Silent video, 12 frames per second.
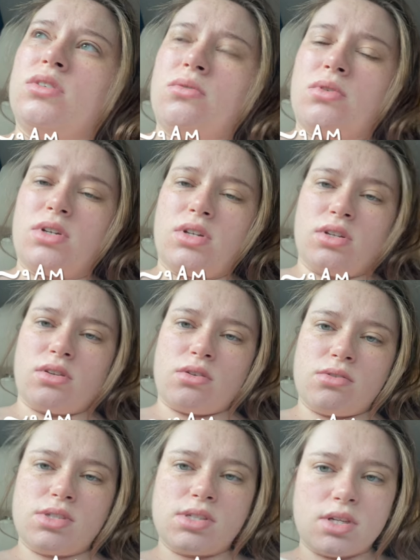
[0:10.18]
we're gonna go
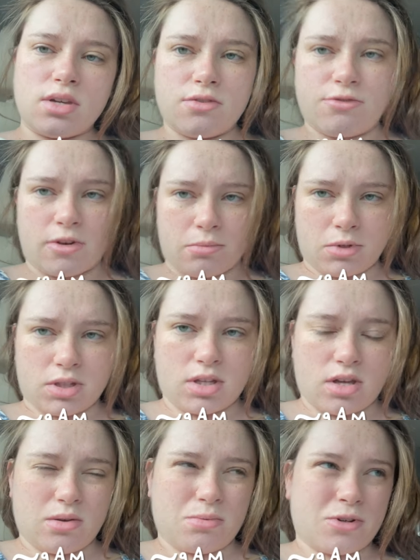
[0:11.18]
see if I'm in
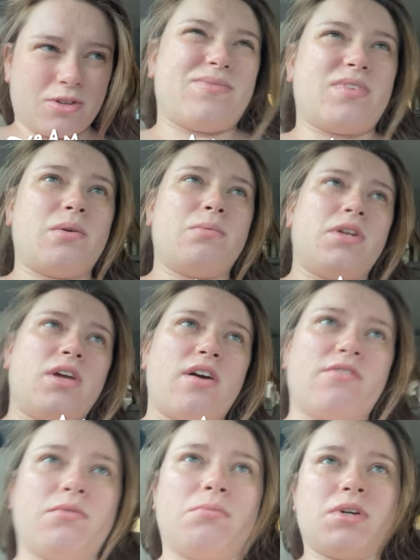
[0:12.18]
labor. I've been
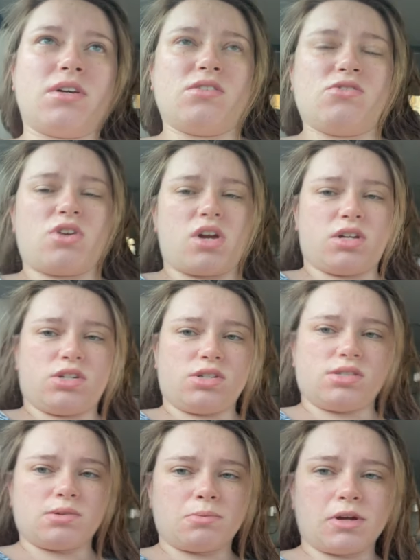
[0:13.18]
having my
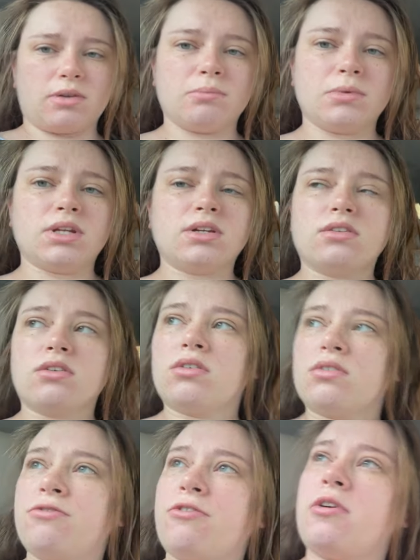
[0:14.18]
contractions about a minute
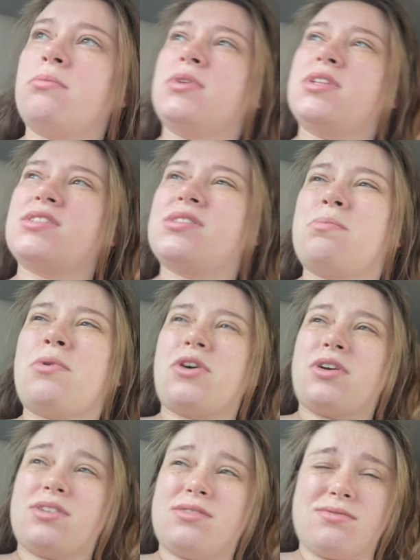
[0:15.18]
long, five minutes
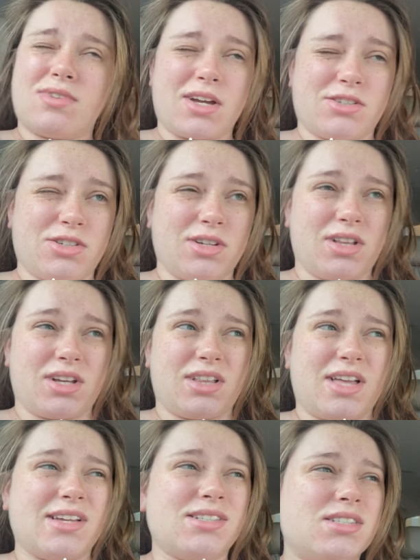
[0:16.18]
apart. Actually, like
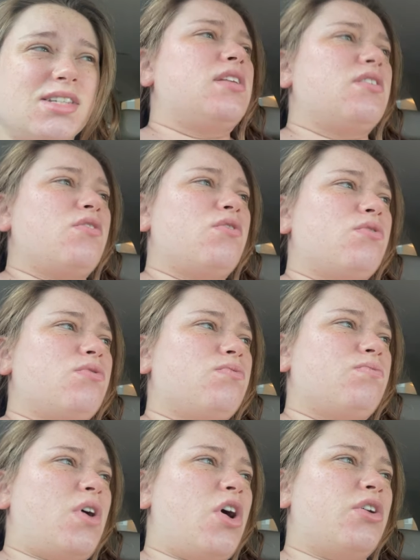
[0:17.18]
less. And
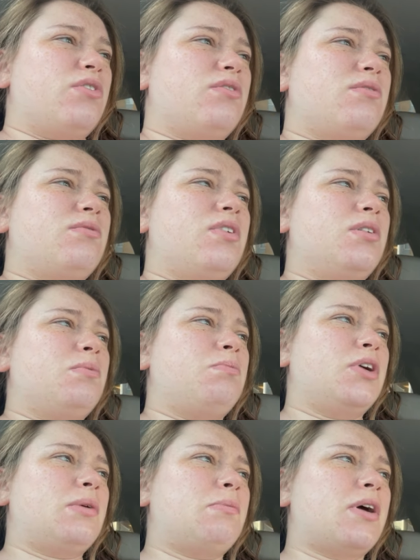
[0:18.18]
they're hurting
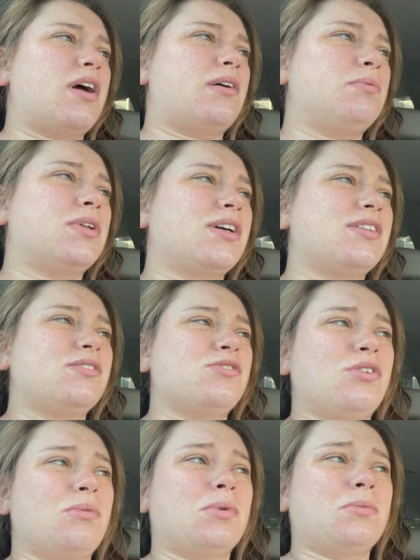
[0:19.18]
pretty bad, but like I told
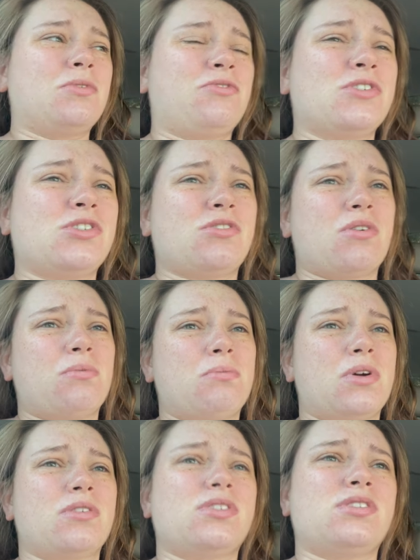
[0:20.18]
Jeremy, I'm gonna feel so
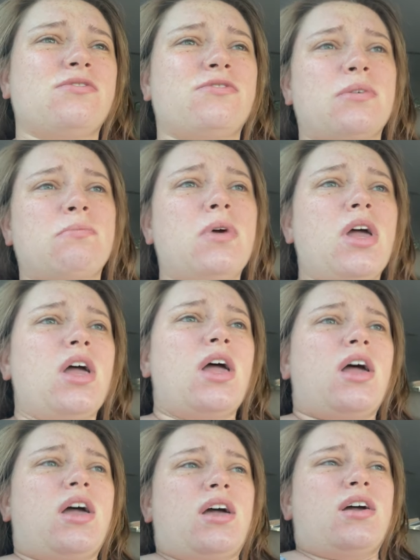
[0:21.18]
embarrassed if I'm
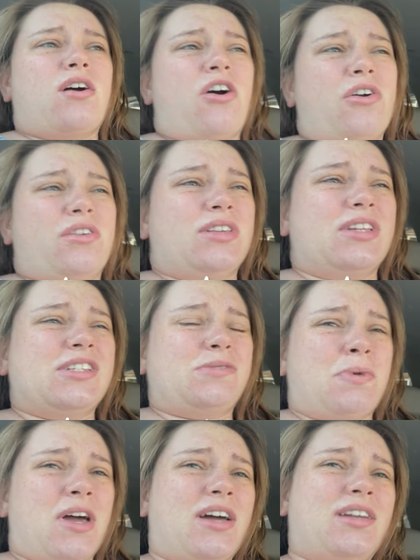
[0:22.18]
hurting this
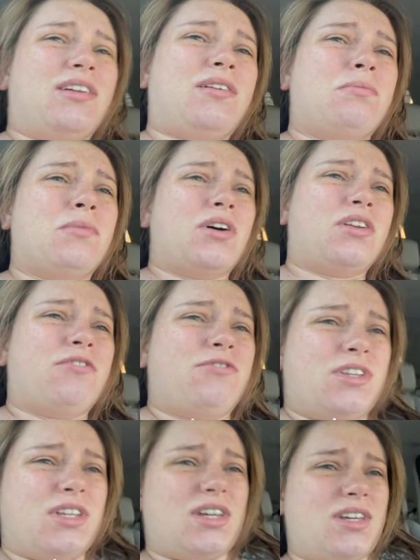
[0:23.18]
bad and I'm not
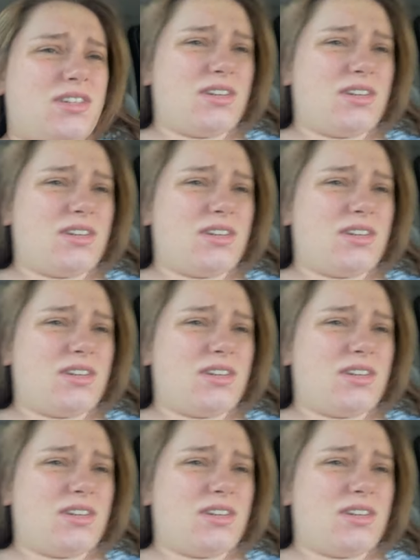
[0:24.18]
even like,